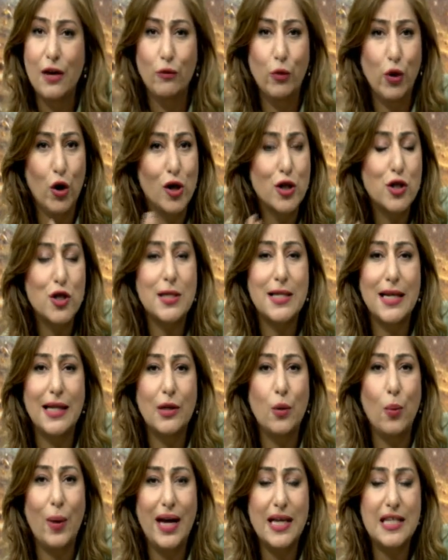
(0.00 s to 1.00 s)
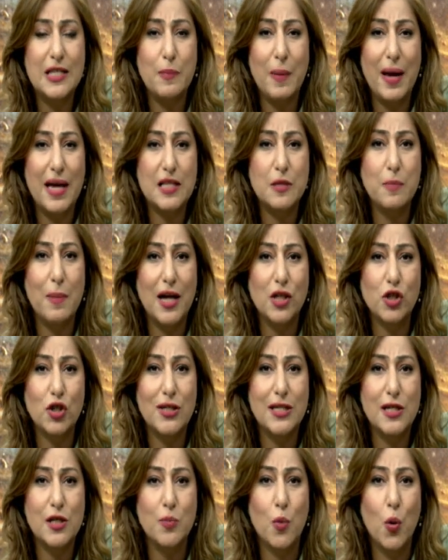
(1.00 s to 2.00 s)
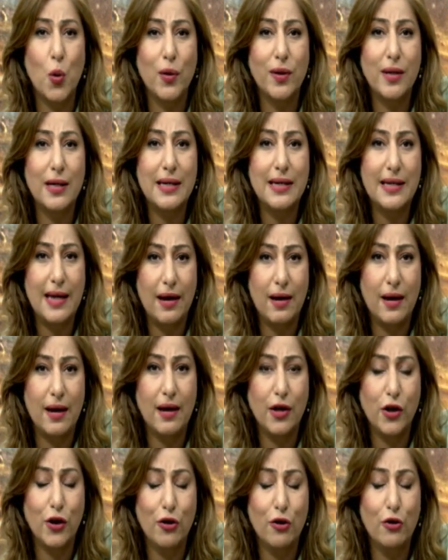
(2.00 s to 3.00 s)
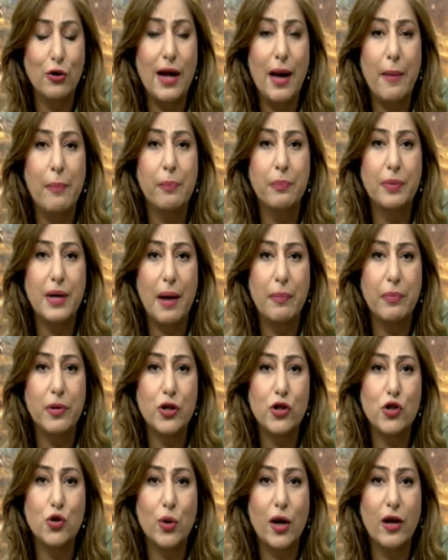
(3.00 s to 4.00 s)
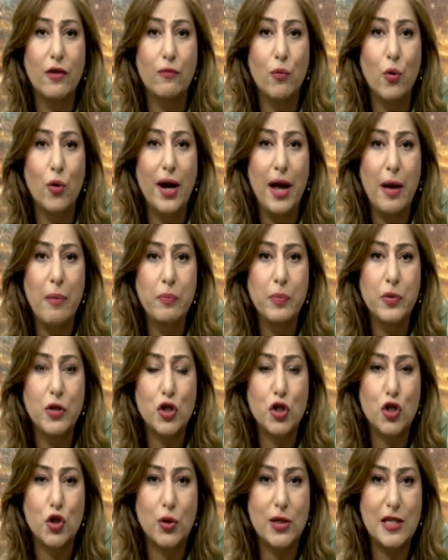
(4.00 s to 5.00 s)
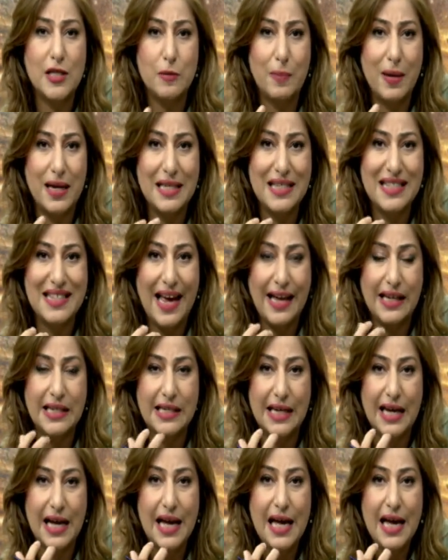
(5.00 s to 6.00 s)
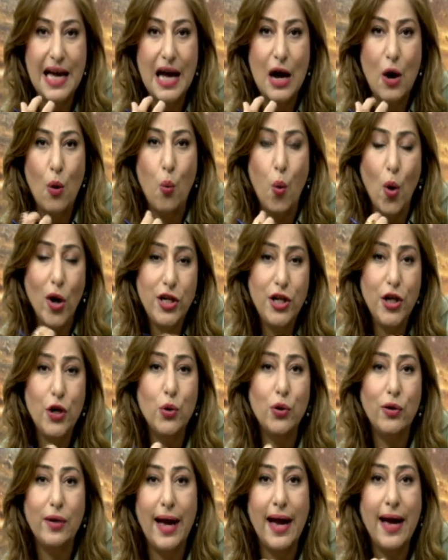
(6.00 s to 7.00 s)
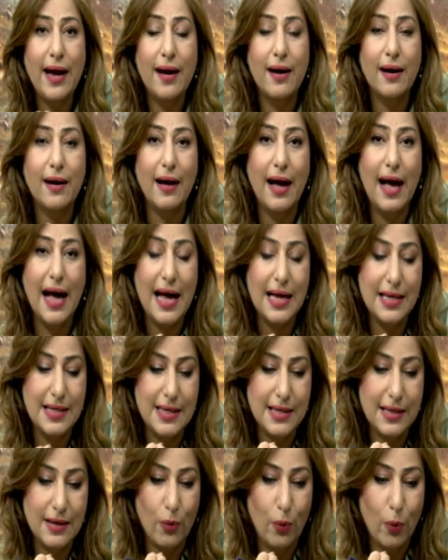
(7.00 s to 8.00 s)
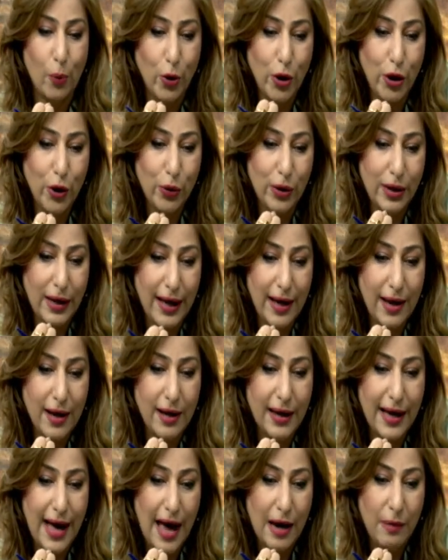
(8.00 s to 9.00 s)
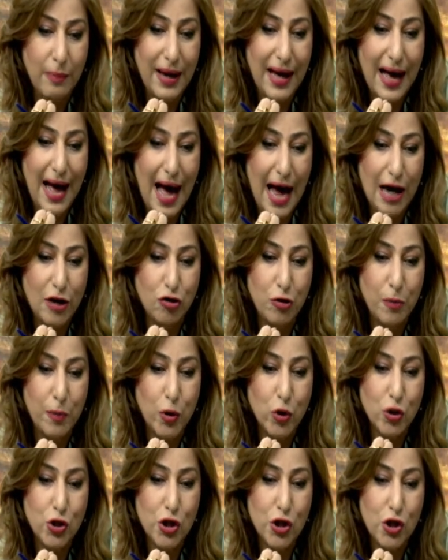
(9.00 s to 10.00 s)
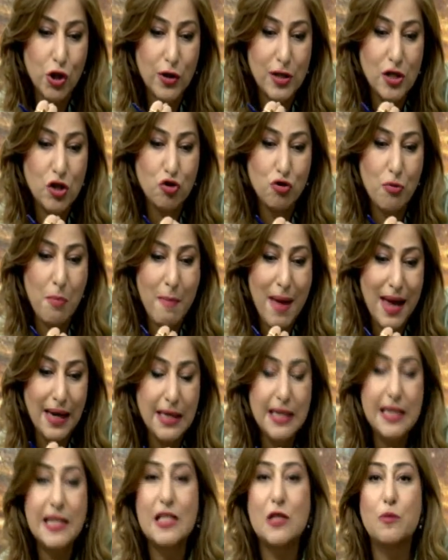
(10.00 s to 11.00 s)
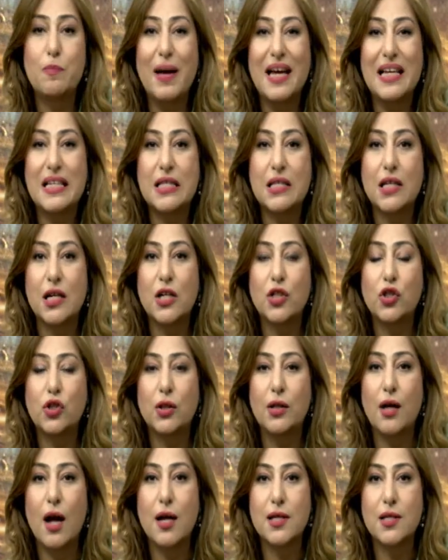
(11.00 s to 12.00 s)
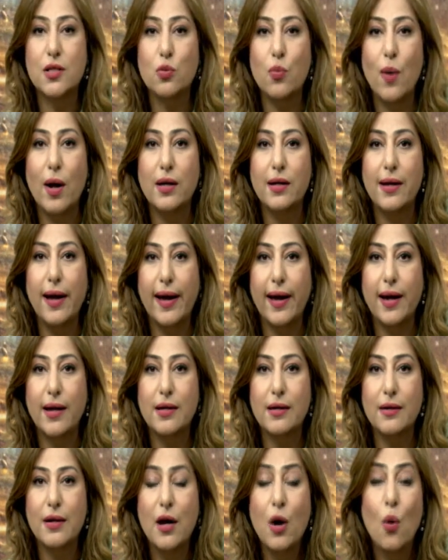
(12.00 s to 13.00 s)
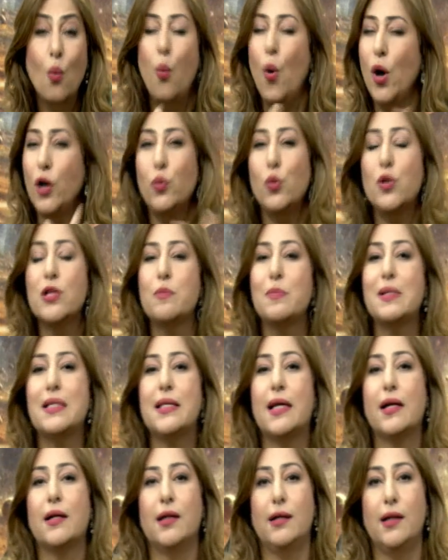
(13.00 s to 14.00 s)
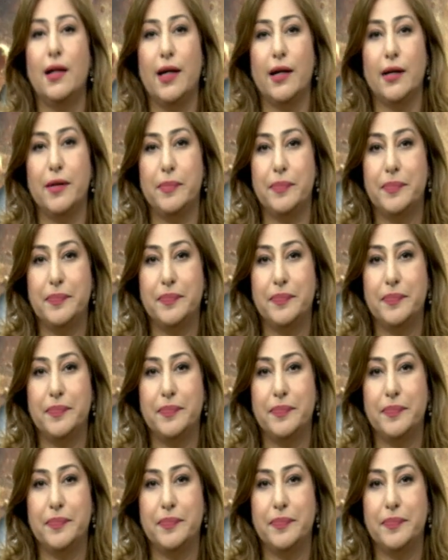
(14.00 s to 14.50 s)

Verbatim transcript: We also right. see the way space budget has more than, uh, you know, doubled to give more impetus to the space sector. What do you think has, what do you think can be attributed to this tremendous space surge in last one decade? What was missing earlier?